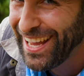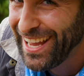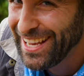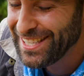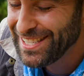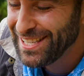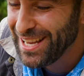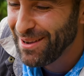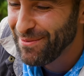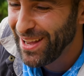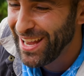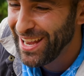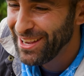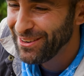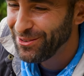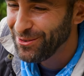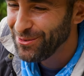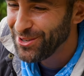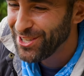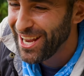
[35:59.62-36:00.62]
I can't stop my
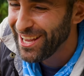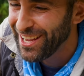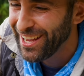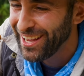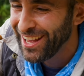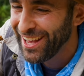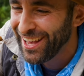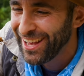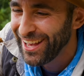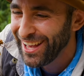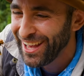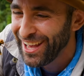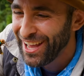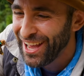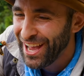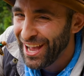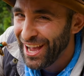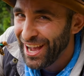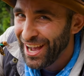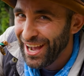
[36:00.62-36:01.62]
hand from shaking.
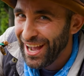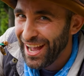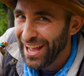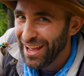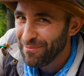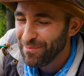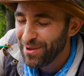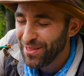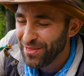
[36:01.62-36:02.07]
I haven't